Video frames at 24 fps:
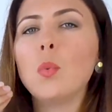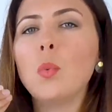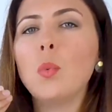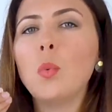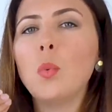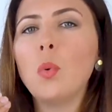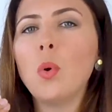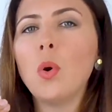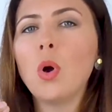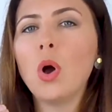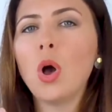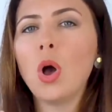
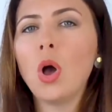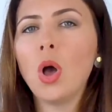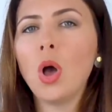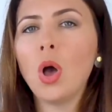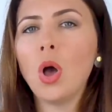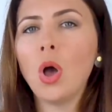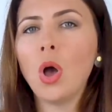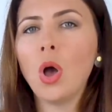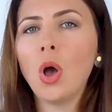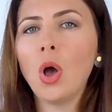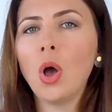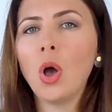
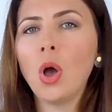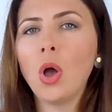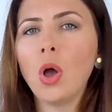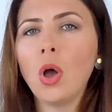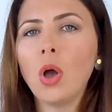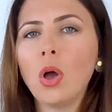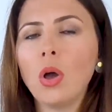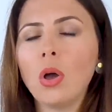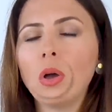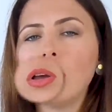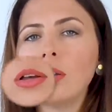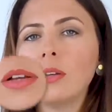Were.
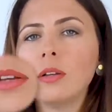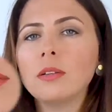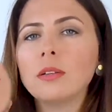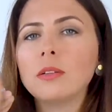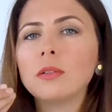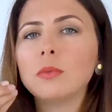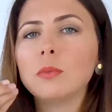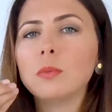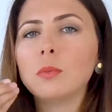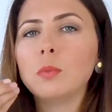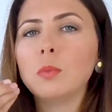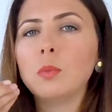
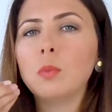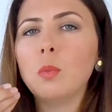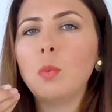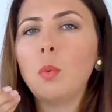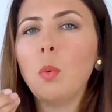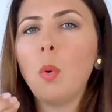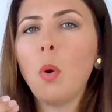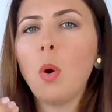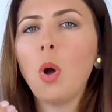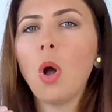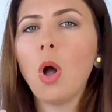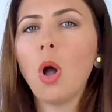
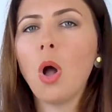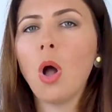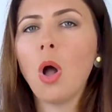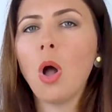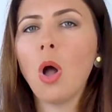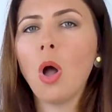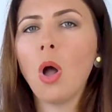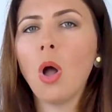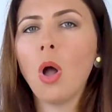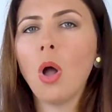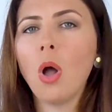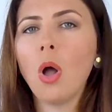
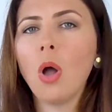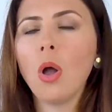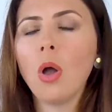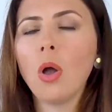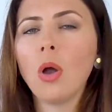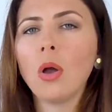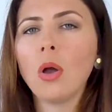Were.